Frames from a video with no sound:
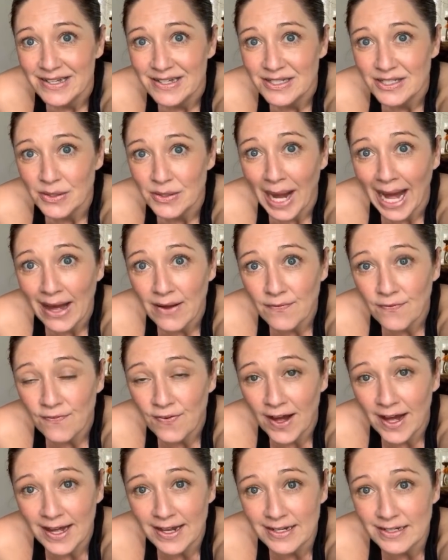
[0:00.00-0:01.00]
So have
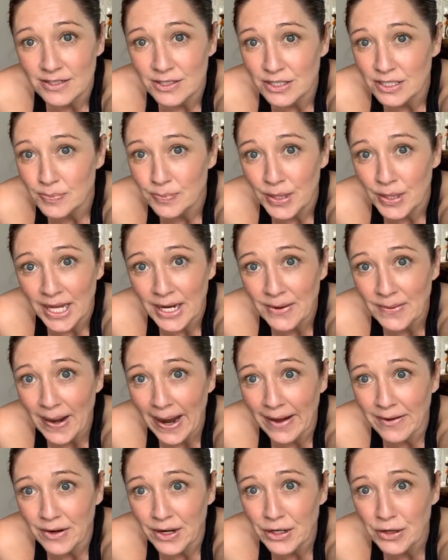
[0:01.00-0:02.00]
fun, just play
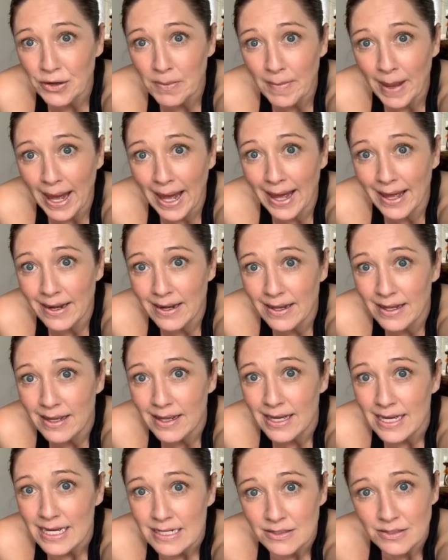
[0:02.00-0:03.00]
around on your mat.
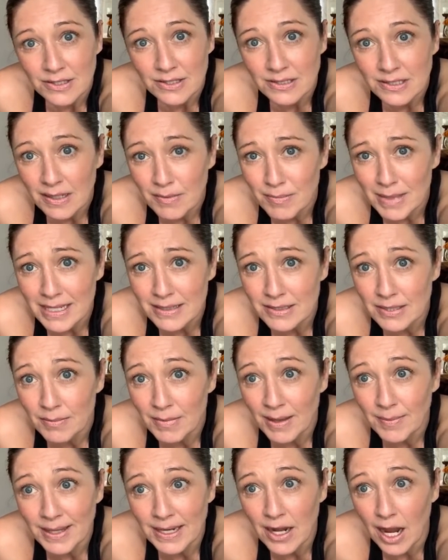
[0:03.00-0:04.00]
Just commit to
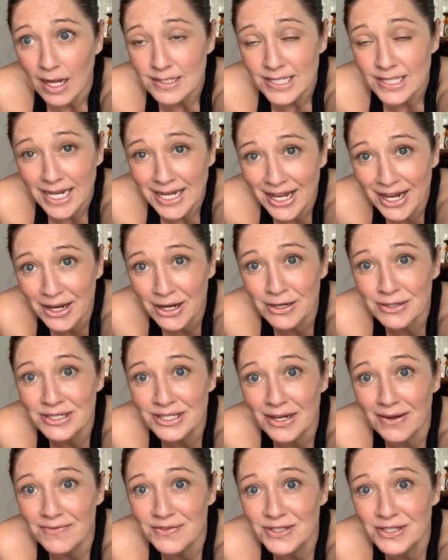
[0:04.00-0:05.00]
maybe not taking
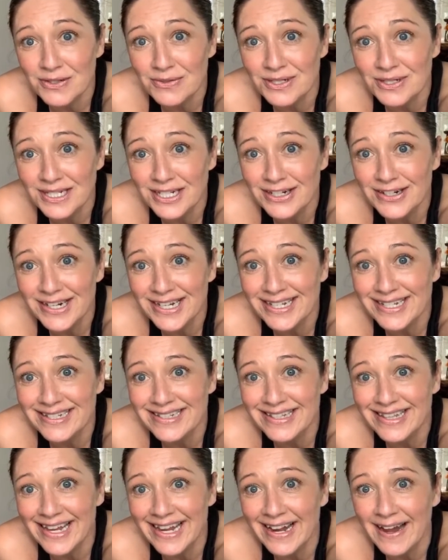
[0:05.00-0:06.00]
yourself so
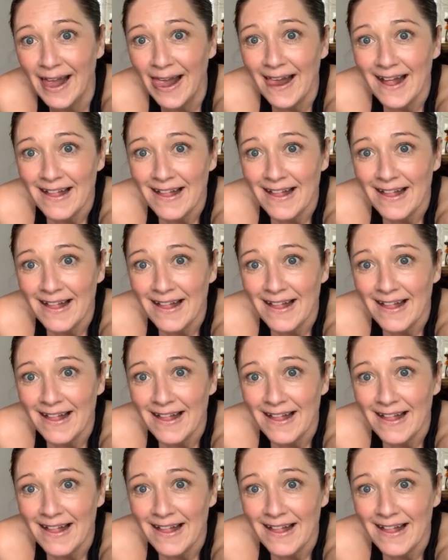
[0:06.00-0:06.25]
seriously.